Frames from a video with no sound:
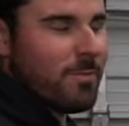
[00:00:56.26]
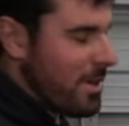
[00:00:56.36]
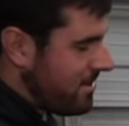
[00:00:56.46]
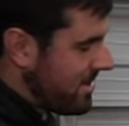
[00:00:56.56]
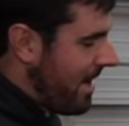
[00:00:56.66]

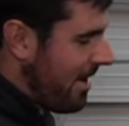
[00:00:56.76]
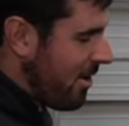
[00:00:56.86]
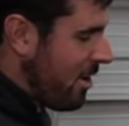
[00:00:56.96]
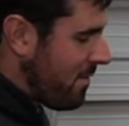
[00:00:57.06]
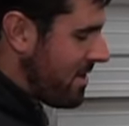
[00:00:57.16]
wheel tire
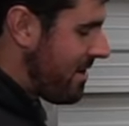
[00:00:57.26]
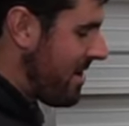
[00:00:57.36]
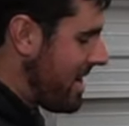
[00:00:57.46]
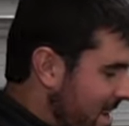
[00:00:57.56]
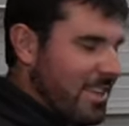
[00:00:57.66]
off
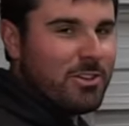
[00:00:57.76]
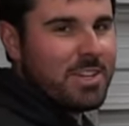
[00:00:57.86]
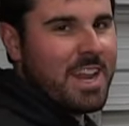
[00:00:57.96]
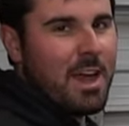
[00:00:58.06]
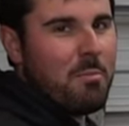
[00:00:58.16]
here and look
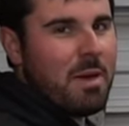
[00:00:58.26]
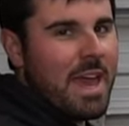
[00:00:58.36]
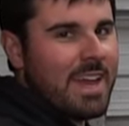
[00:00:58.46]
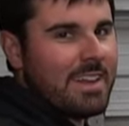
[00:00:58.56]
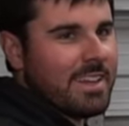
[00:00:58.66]
at how
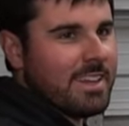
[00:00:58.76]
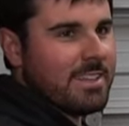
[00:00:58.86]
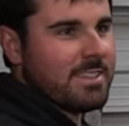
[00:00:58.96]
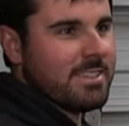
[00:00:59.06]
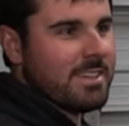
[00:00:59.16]
bad it
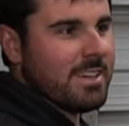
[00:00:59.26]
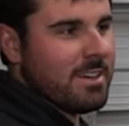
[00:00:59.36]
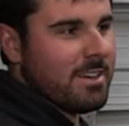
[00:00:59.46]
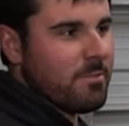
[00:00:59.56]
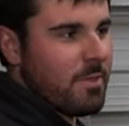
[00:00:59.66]
is.
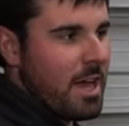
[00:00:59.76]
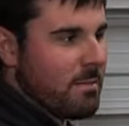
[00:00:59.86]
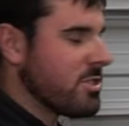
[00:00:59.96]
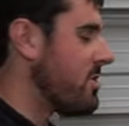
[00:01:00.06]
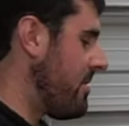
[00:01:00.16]
Um,
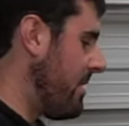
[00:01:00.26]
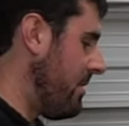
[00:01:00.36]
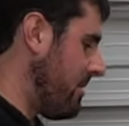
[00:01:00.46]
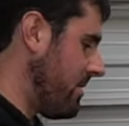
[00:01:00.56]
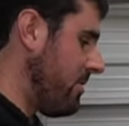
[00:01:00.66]
I'm sure it looks a